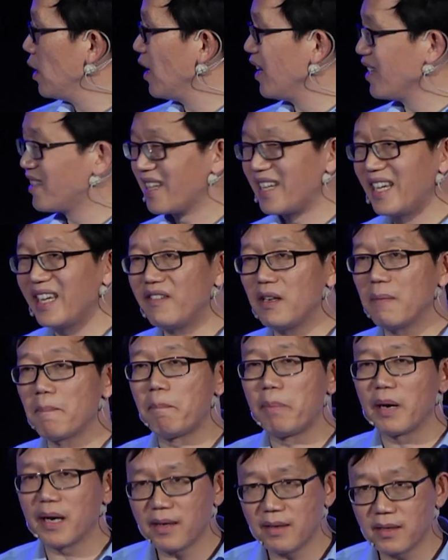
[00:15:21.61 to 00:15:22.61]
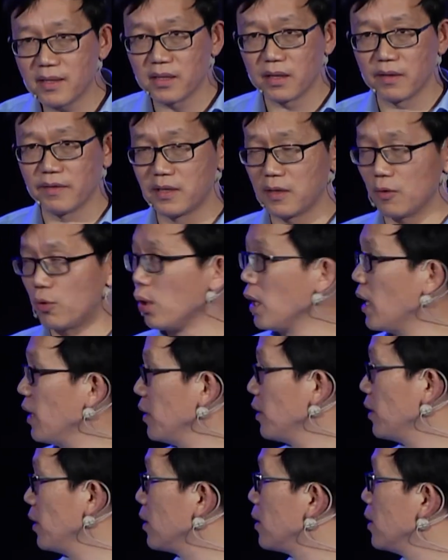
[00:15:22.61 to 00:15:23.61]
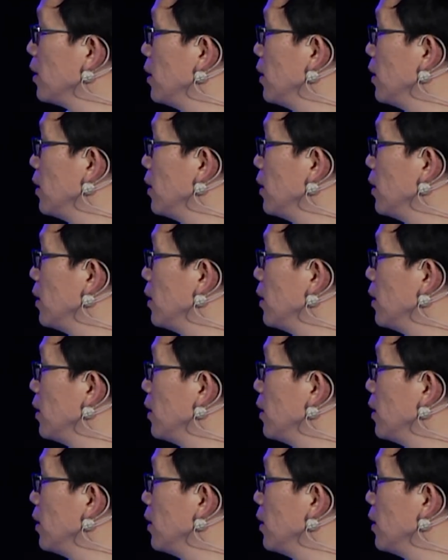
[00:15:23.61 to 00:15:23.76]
is giving better service quality